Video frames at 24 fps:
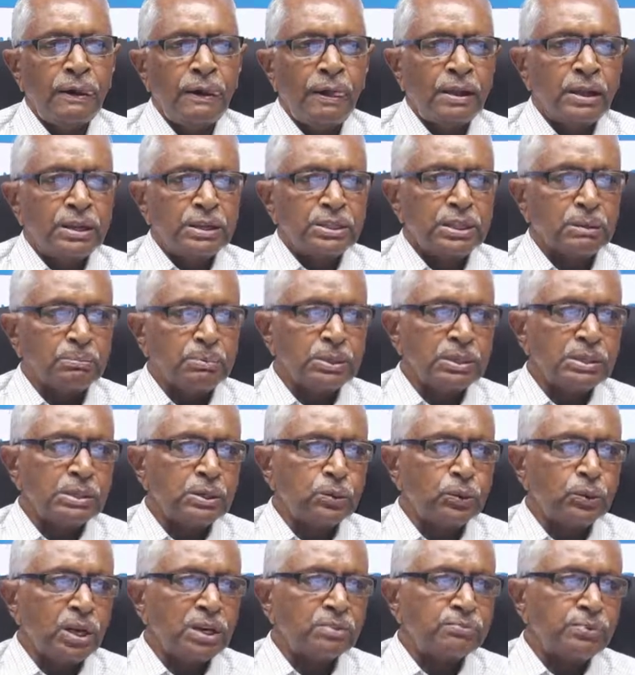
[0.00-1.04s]
Suppose in
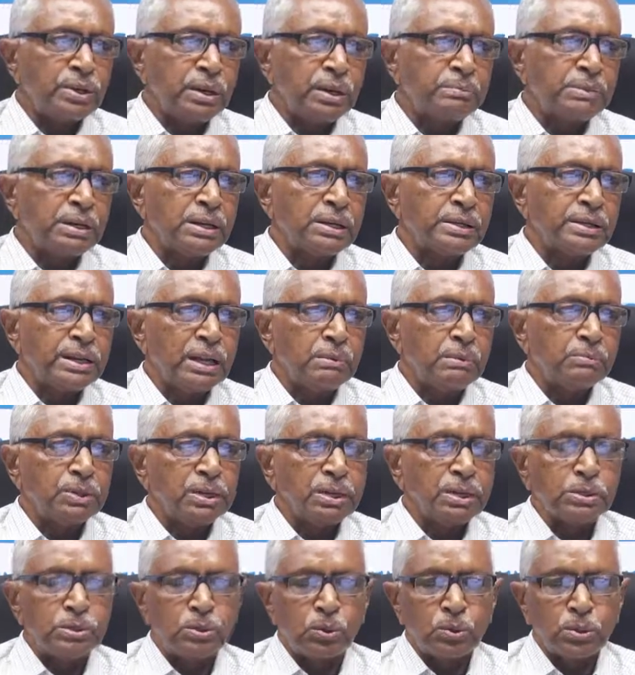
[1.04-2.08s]
the one family they have
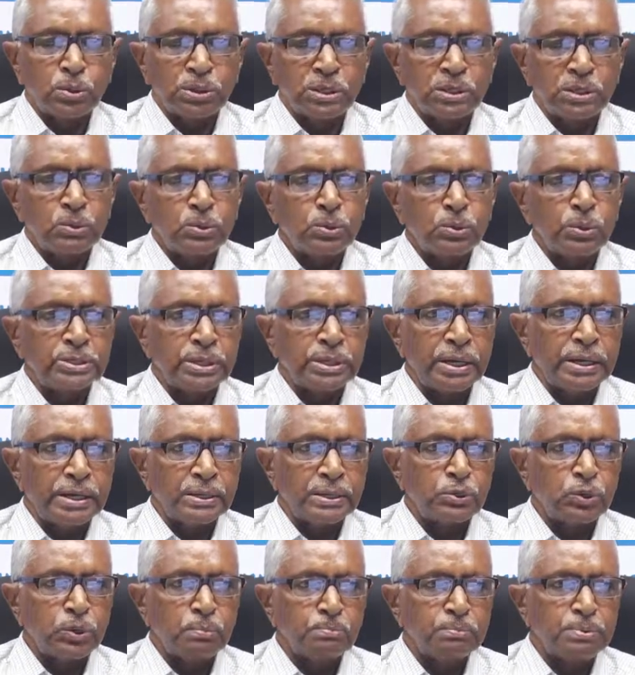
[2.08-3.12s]
got a donor who is A
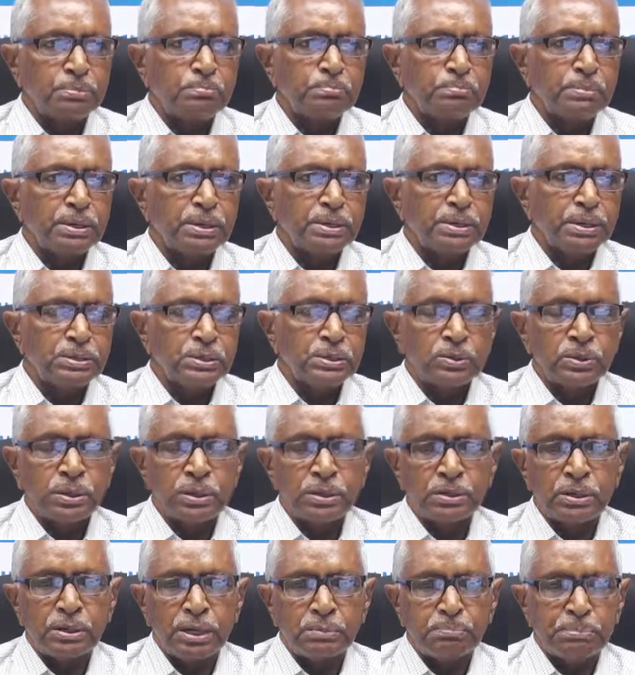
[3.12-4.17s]
group, but the donor,
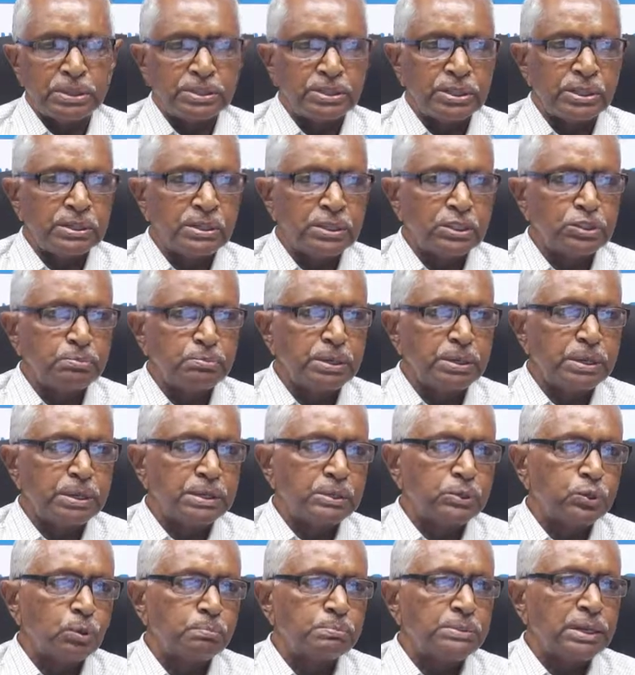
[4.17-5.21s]
the patient is B
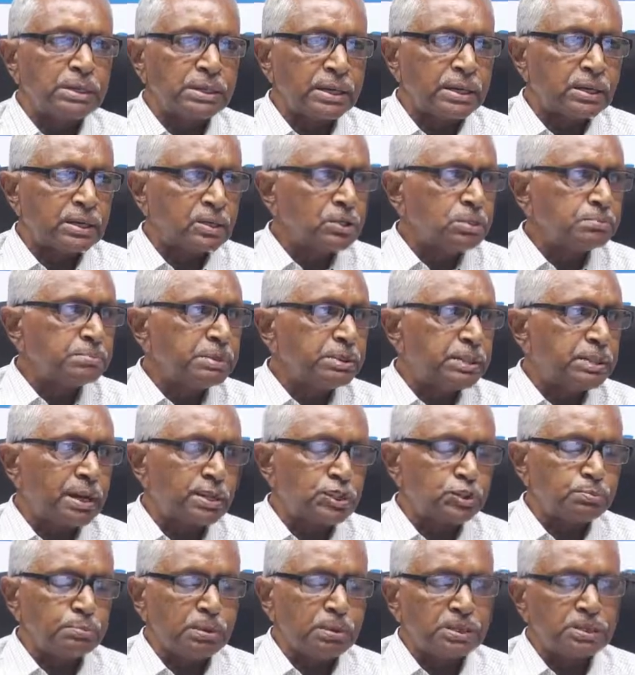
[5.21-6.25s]
group. They cannot be
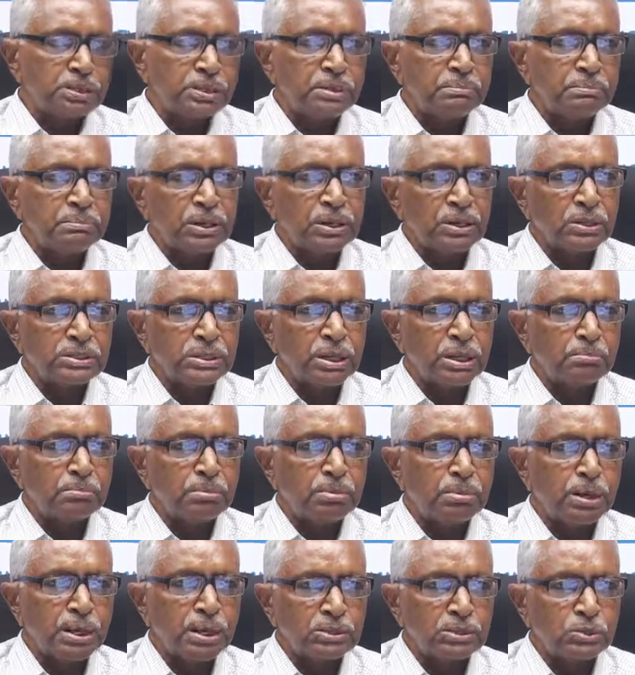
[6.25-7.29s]
transplanted because the
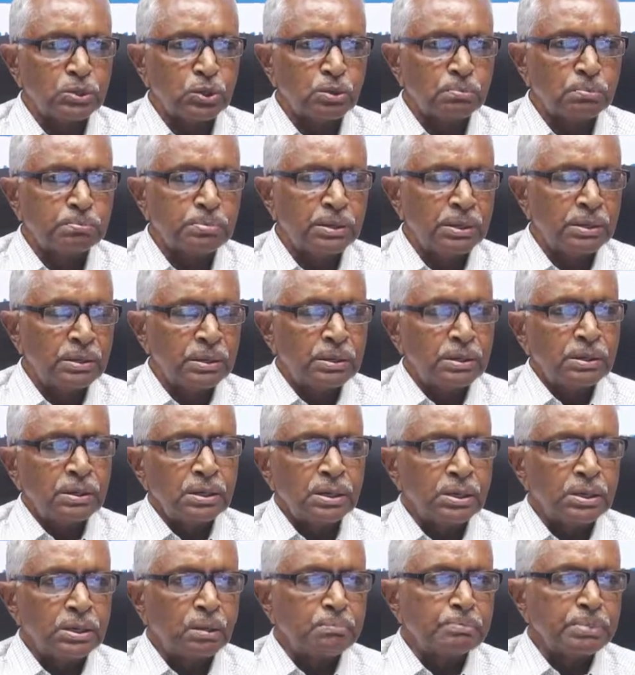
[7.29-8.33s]
blood group
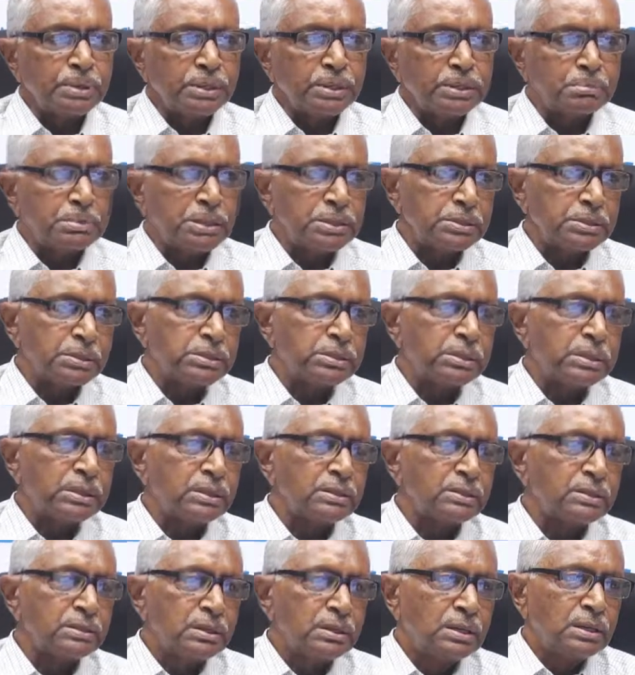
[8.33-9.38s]
incompatibility is there.
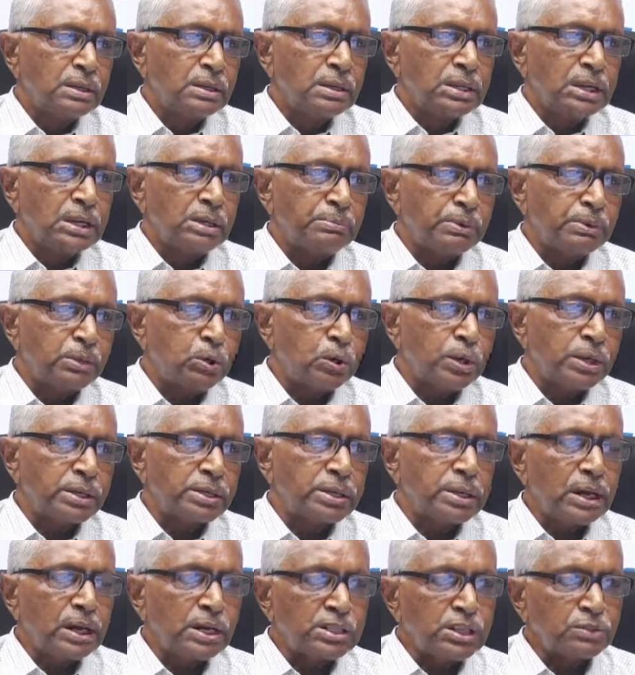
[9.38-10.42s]
If you look at
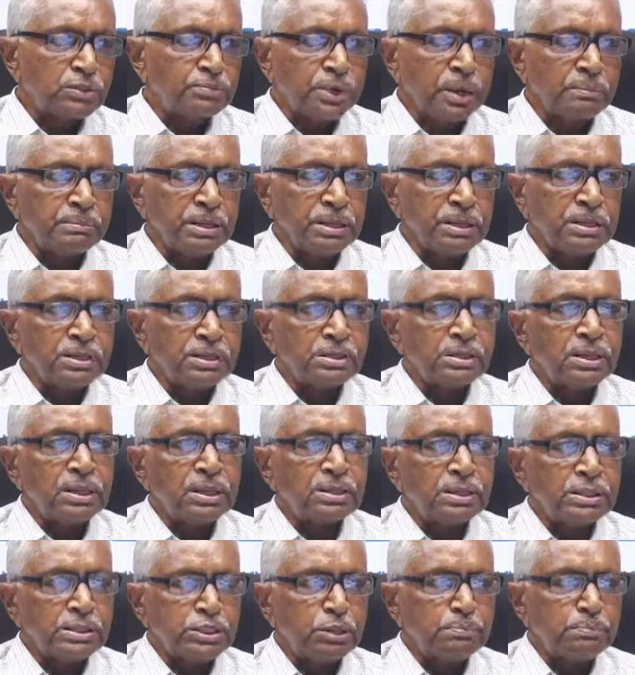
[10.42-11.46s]
the other family, the
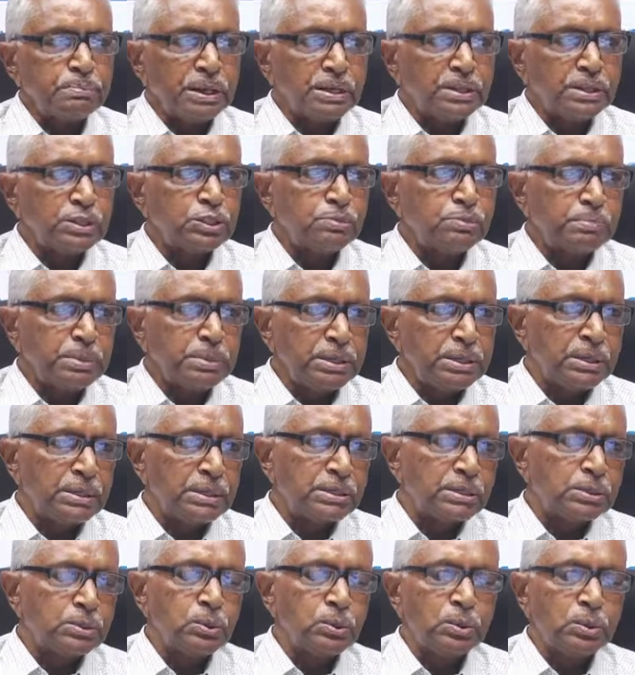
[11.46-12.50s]
recipient is B and
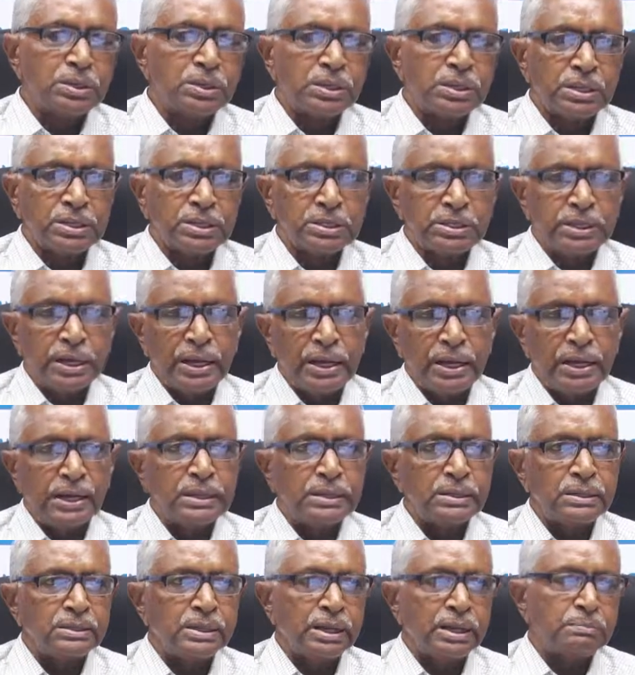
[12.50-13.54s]
the donor is A.
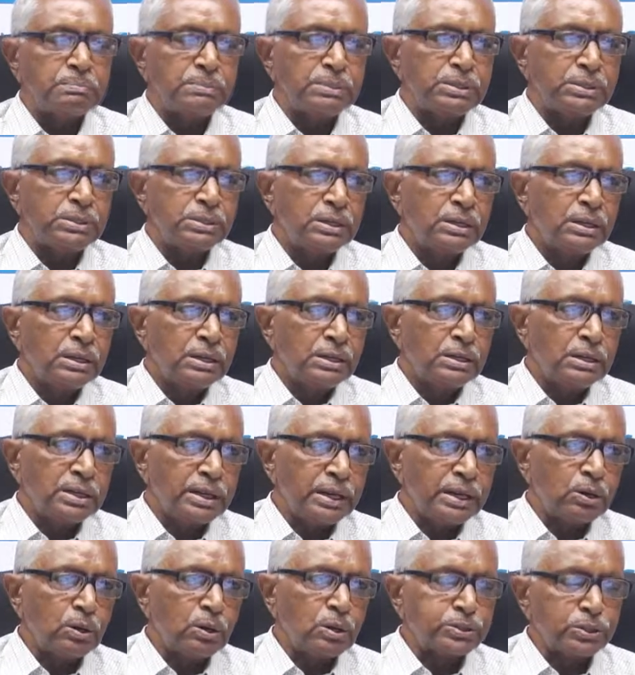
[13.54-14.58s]
That means they
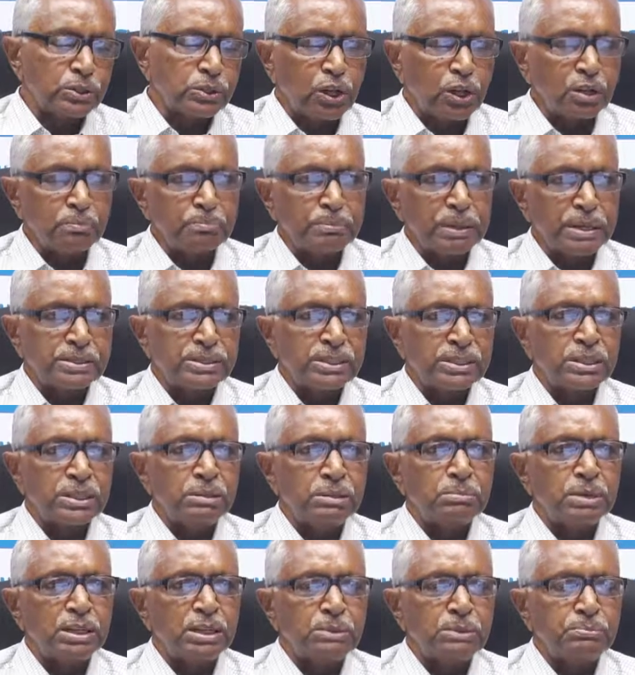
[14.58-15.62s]
are also not matching.
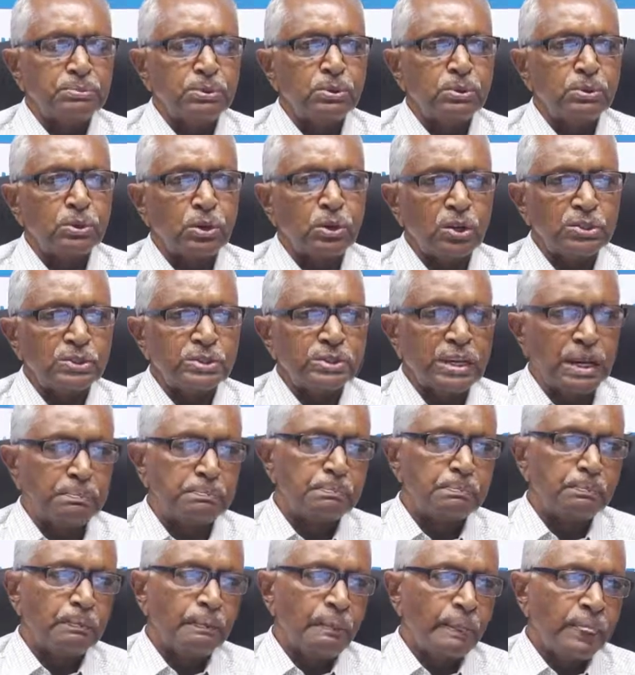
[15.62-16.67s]
But if you cross
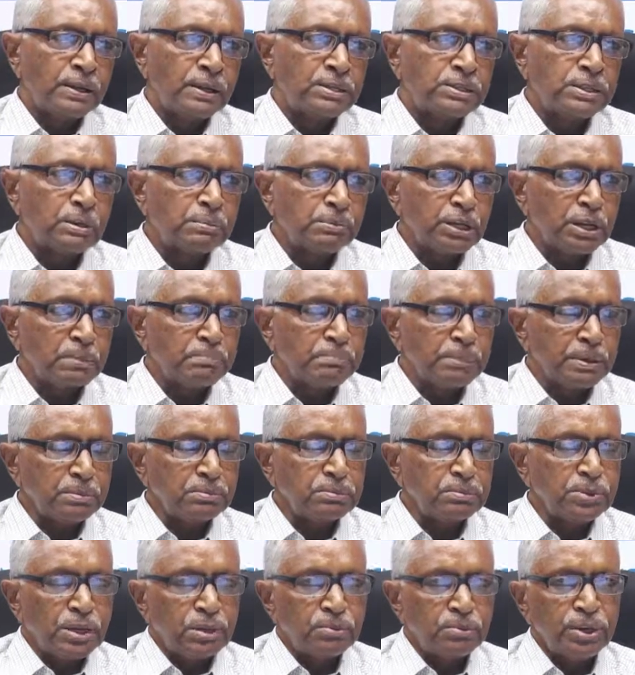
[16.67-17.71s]
them, so for the
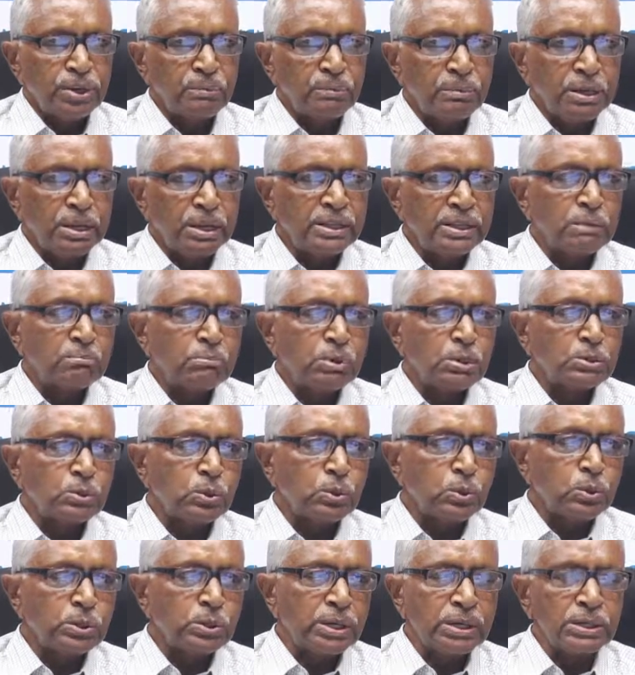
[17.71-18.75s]
family number
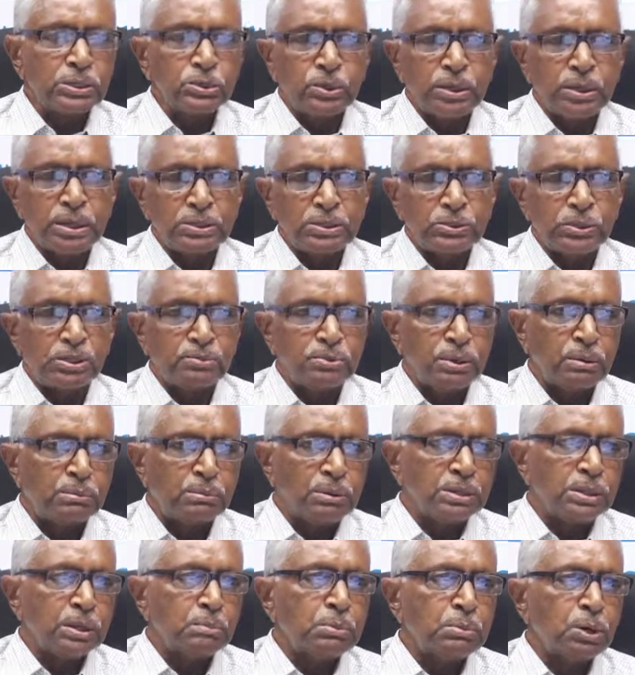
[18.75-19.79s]
two can donate to the
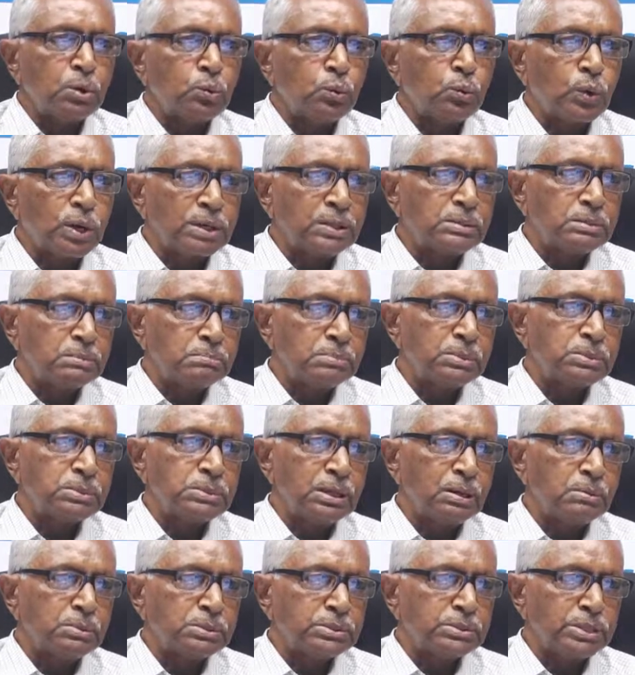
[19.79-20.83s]
family number one,
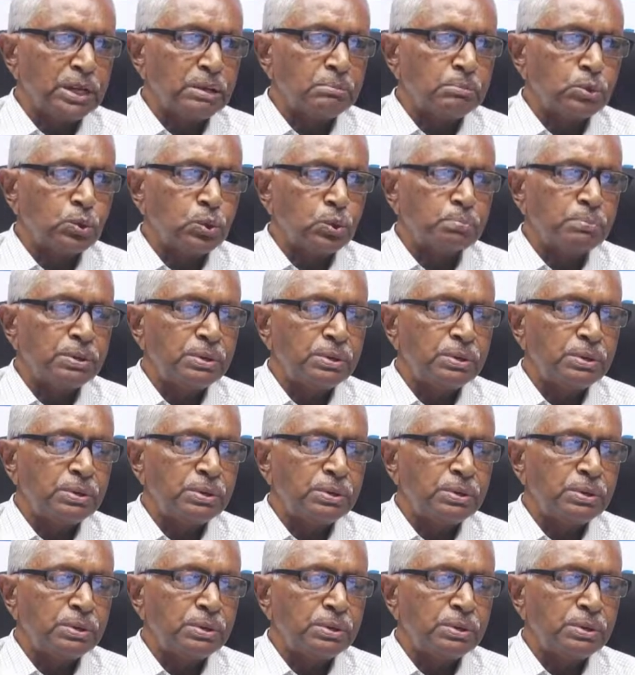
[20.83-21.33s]
the same group,